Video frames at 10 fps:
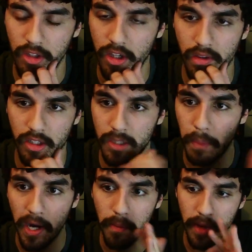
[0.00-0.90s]

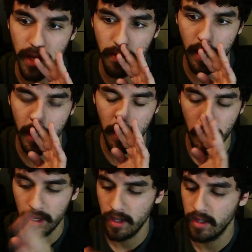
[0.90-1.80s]
Spider-Man, right?
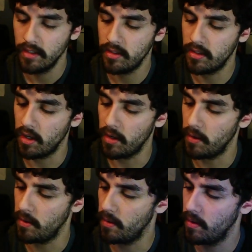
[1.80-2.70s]

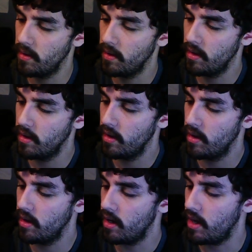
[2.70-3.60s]
So
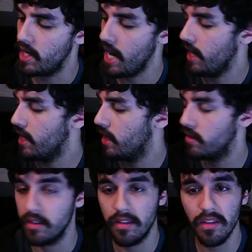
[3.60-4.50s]
yeah, I got
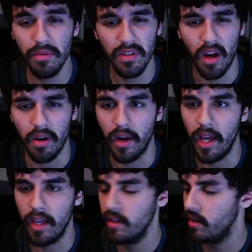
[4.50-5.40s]
this. This was all
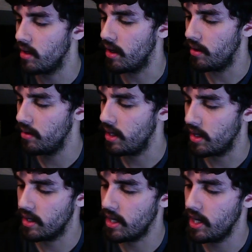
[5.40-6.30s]
right.
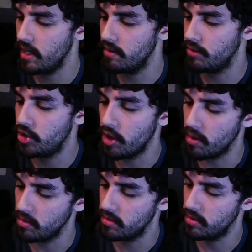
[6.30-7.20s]
It kind of
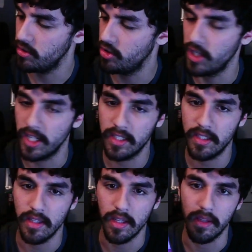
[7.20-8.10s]
shows
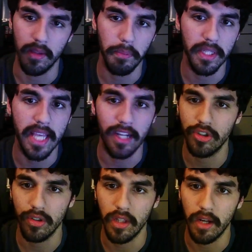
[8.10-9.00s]
just the
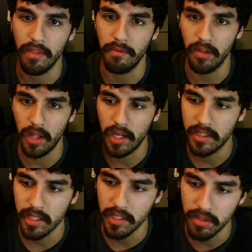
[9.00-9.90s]
potential of the
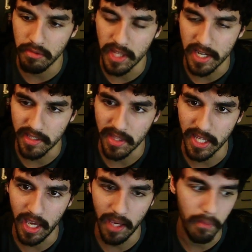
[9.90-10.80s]
Velocity suit that is in the
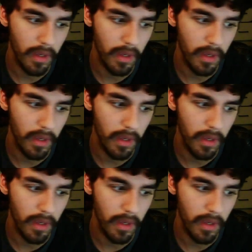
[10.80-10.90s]
game.